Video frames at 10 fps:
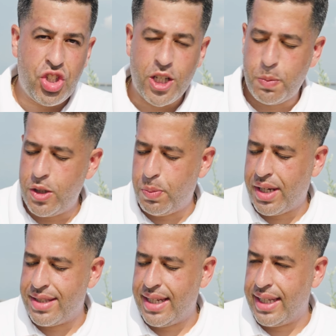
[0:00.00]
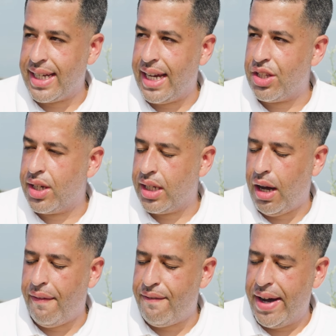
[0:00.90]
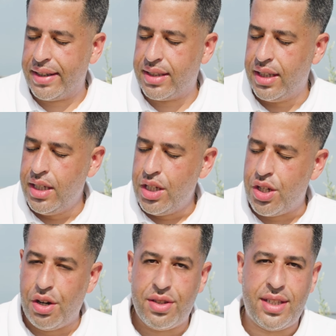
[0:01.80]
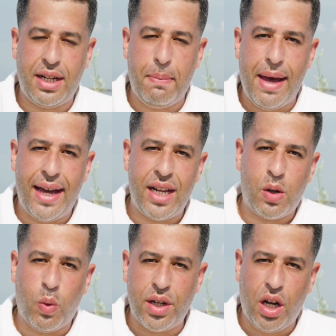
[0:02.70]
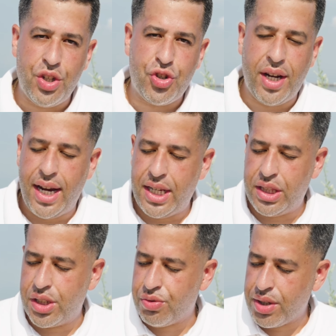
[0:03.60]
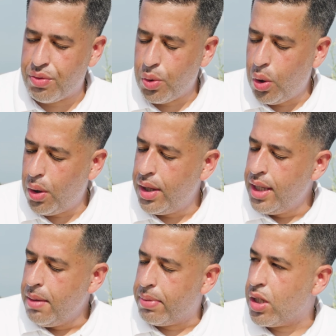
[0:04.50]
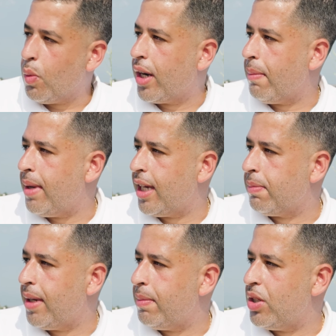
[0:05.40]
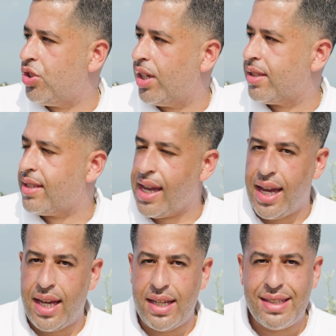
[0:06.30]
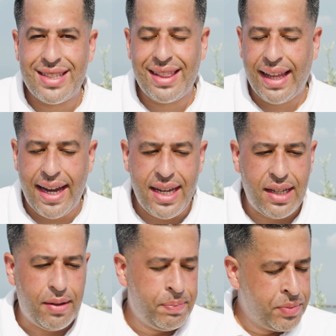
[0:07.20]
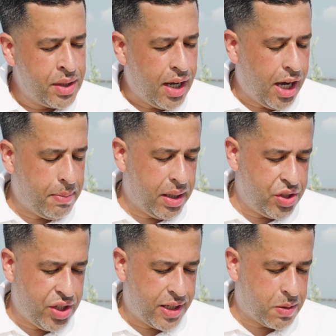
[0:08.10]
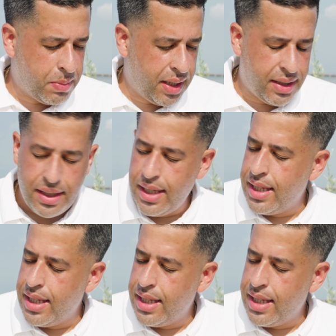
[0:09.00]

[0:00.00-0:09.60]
adjustments because then again, you're going to affect your cinematic one hundred eighty degree rule, but you want to make maybe just a slight um, adjustment